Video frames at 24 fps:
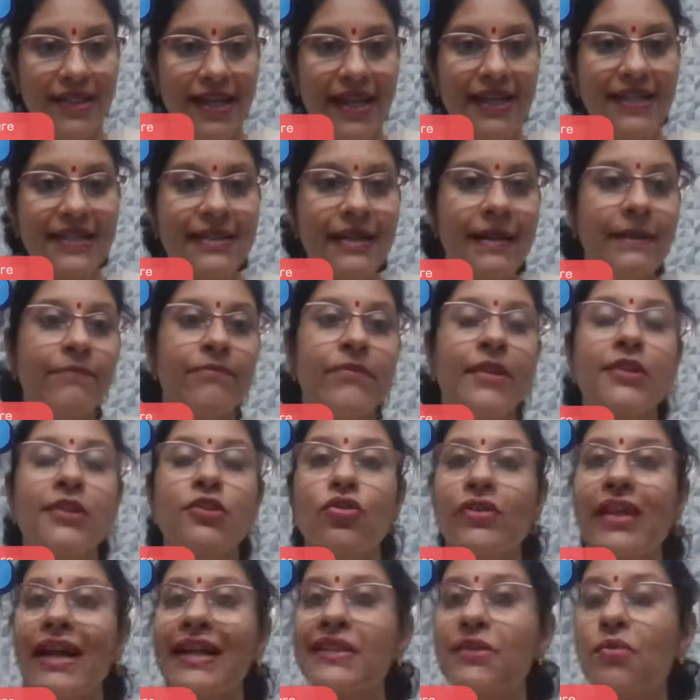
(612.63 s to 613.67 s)
Yes,
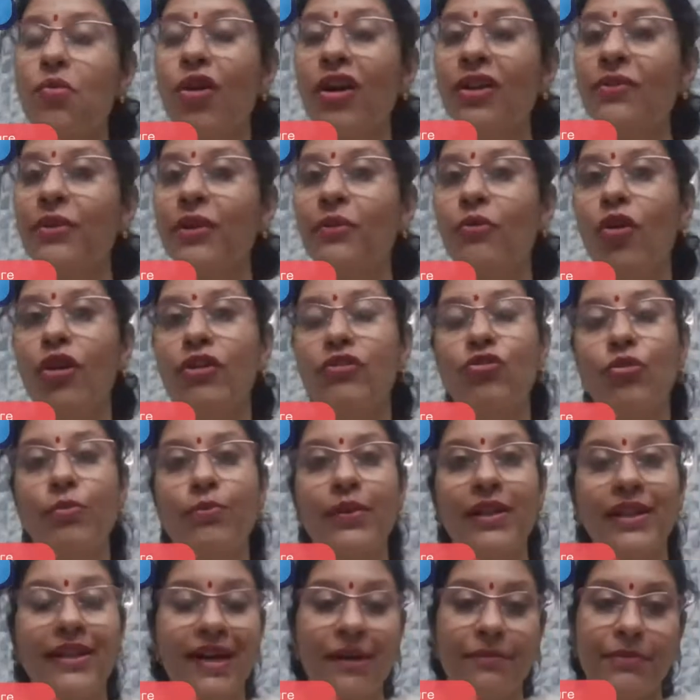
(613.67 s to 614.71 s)
so that's what we want to
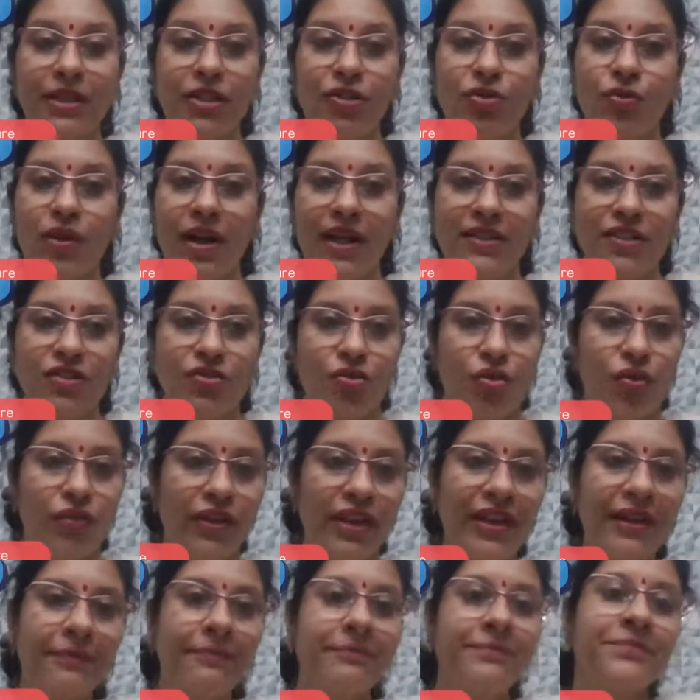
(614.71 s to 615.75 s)
build up into our
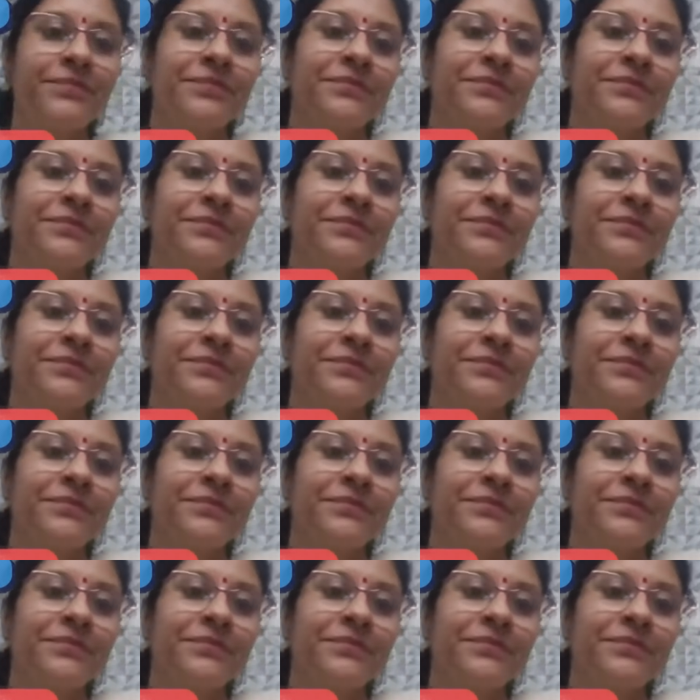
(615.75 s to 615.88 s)
story,